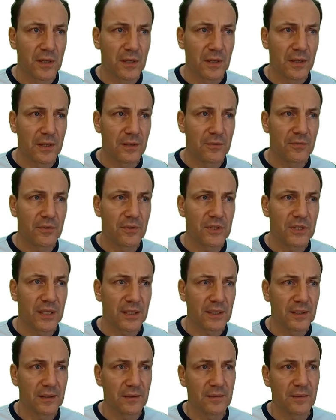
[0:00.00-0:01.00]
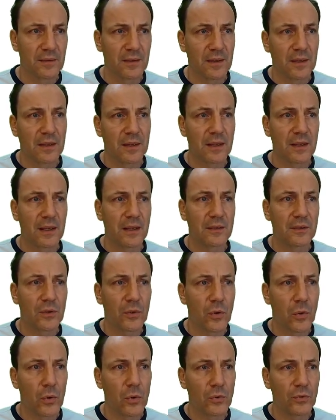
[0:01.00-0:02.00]
if you check it, can
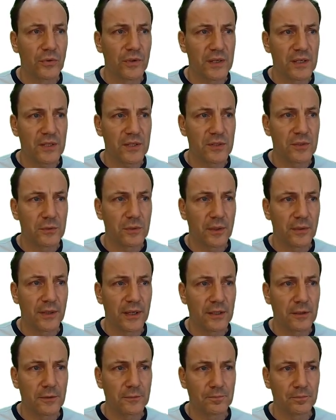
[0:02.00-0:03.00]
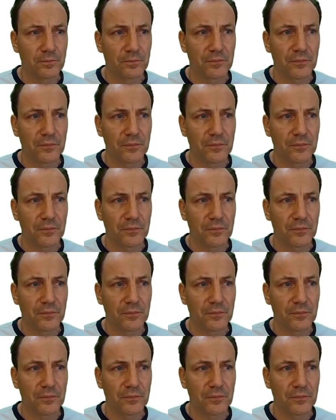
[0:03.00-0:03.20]
call this URL.